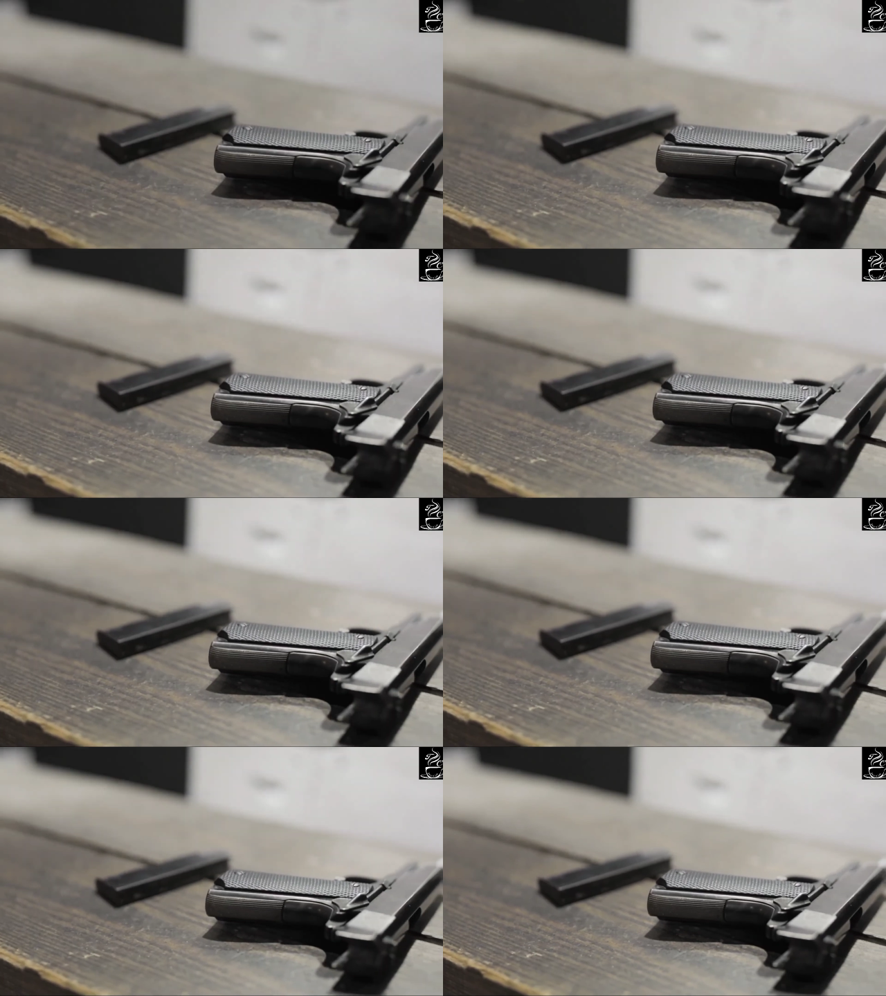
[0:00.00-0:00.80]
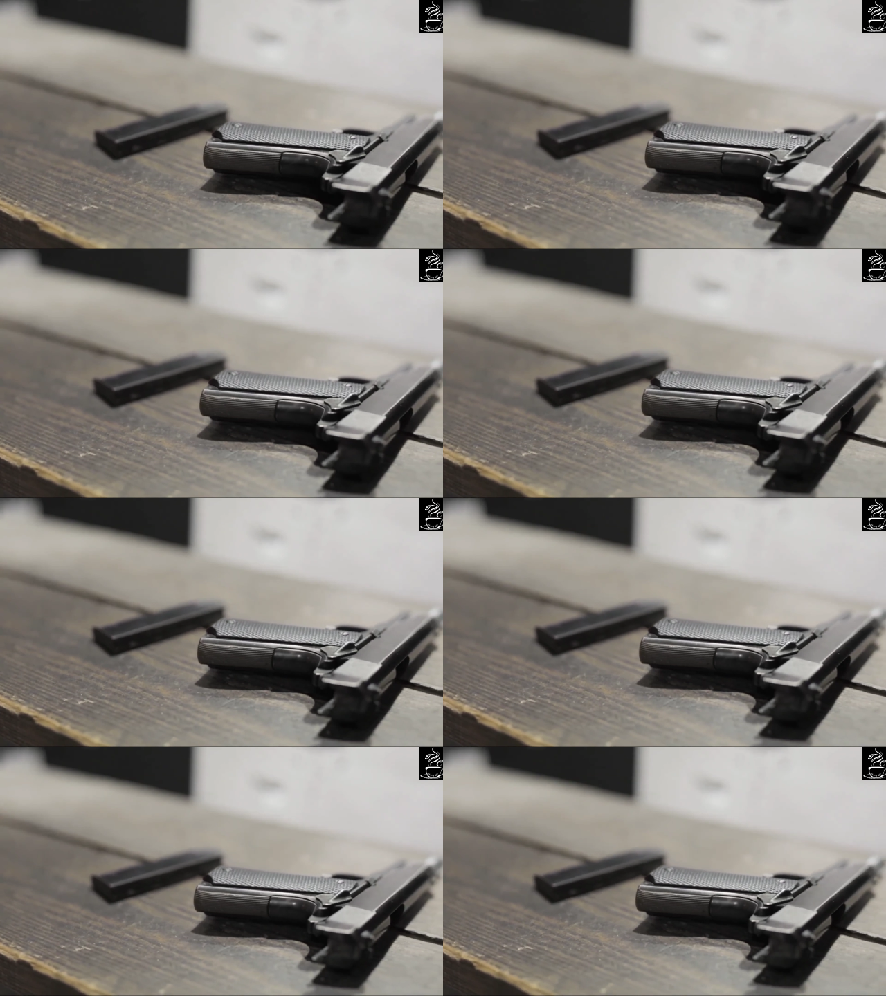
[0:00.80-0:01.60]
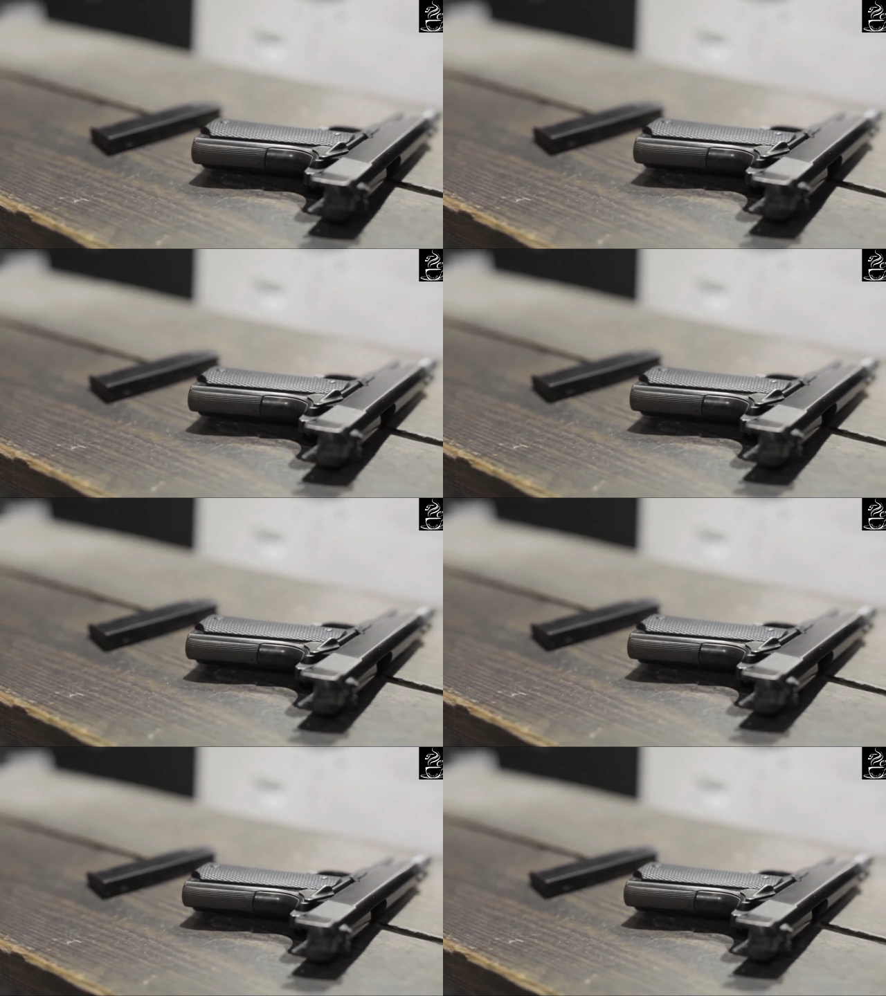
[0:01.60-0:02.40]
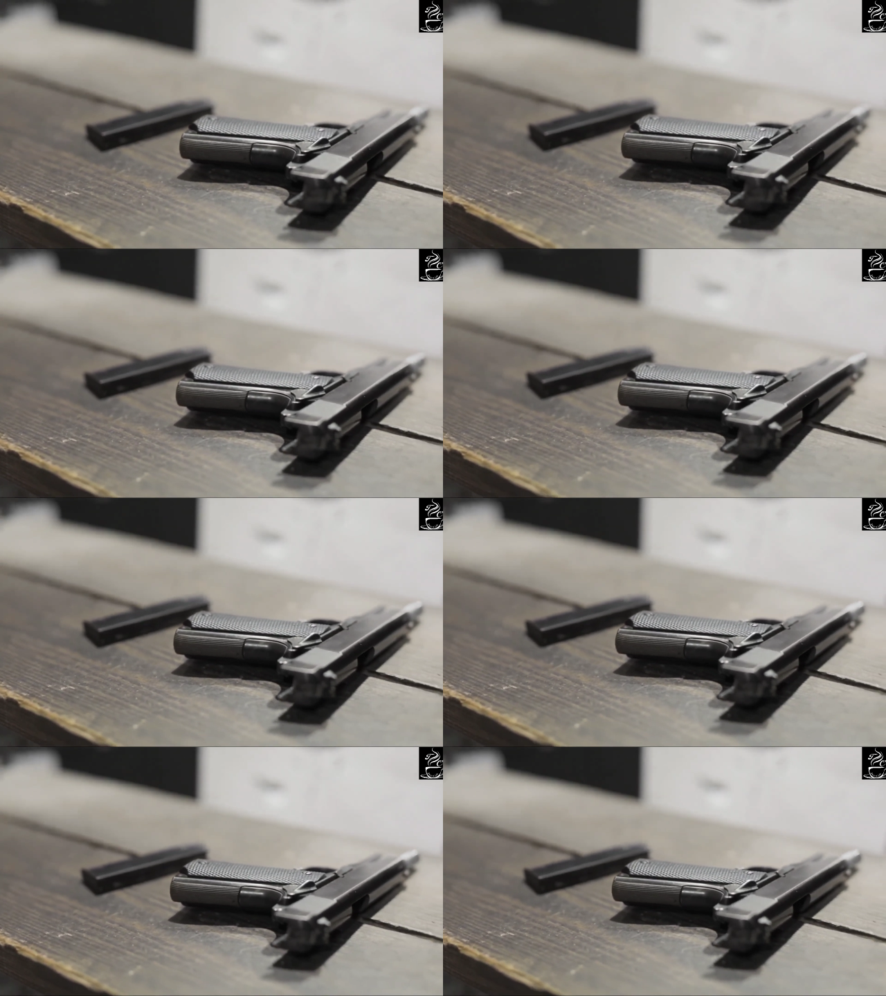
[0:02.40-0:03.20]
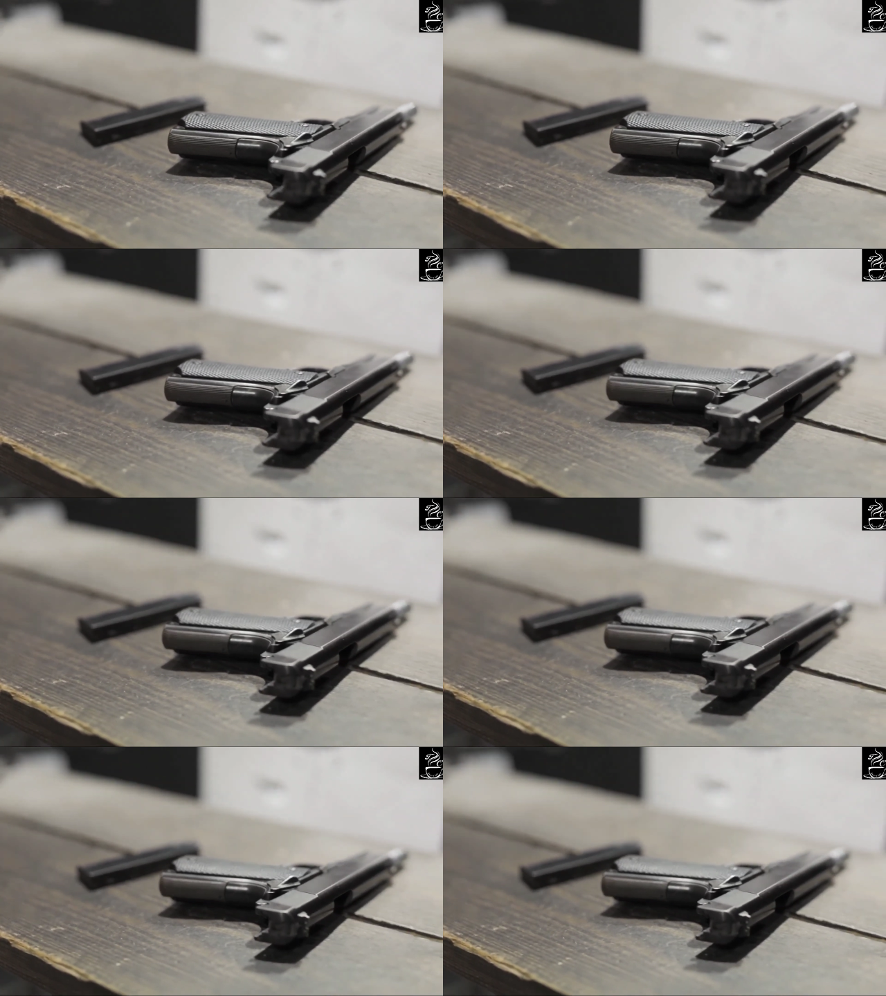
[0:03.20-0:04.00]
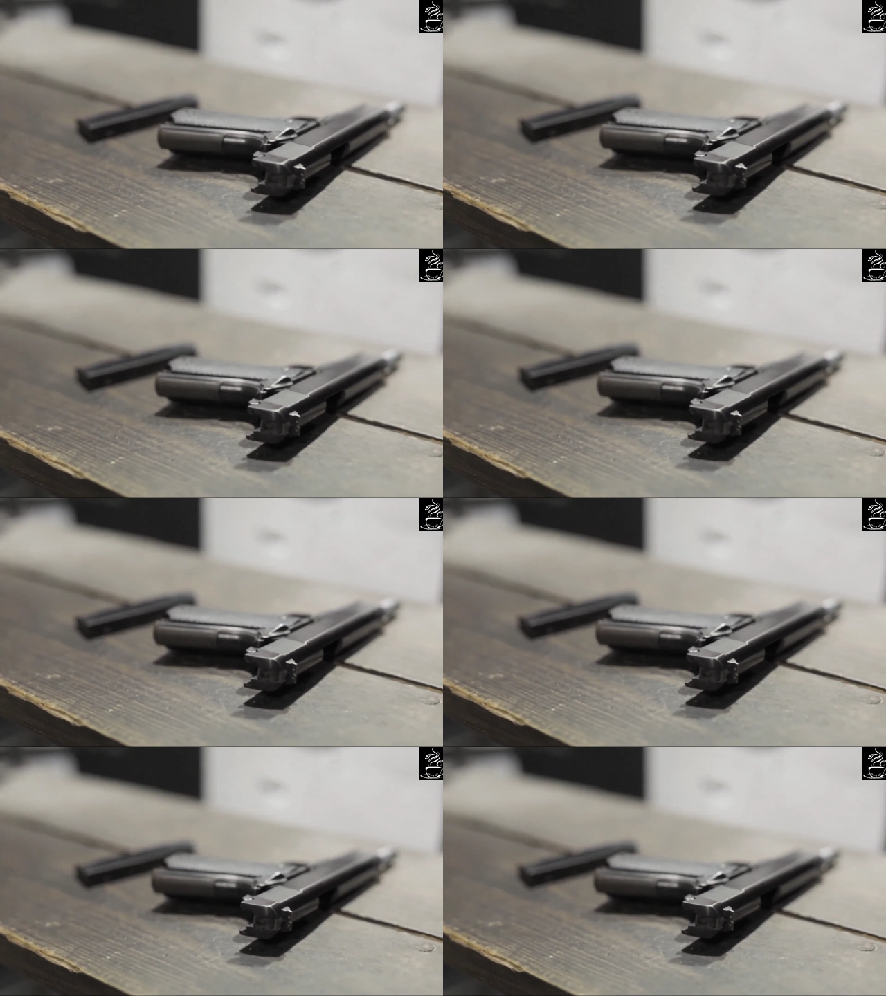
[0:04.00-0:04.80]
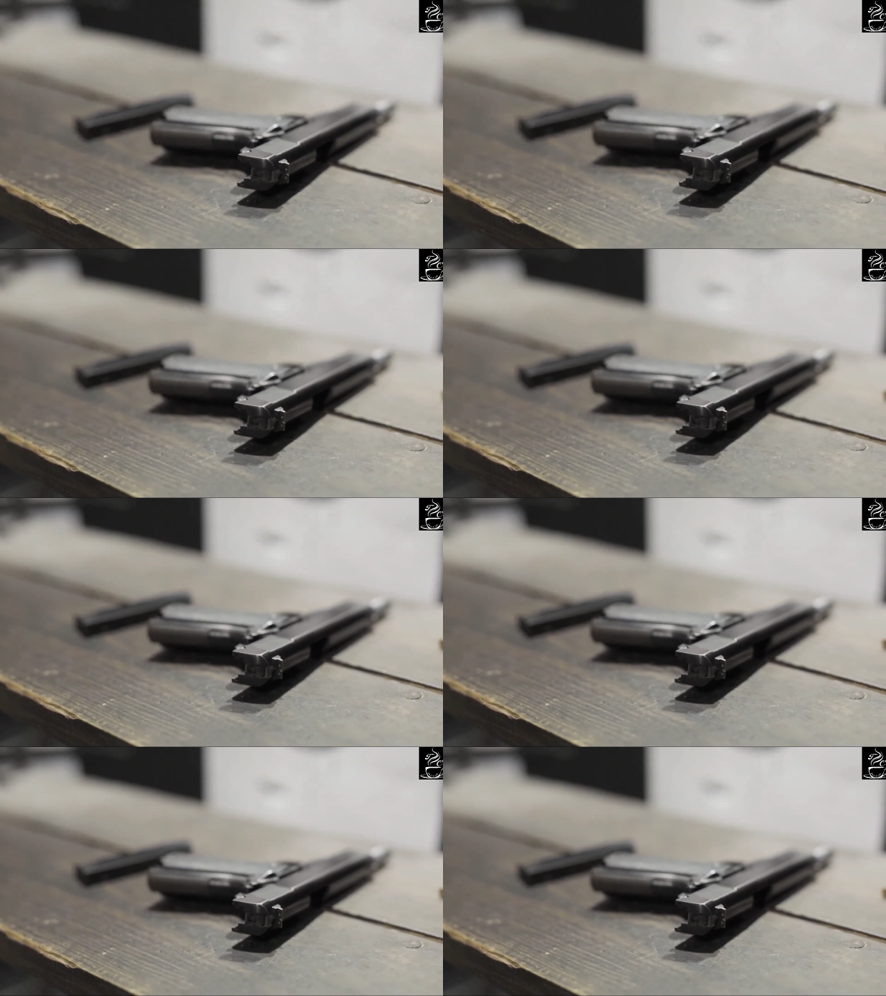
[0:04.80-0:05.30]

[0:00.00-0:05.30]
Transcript: [unreadable: no face in view]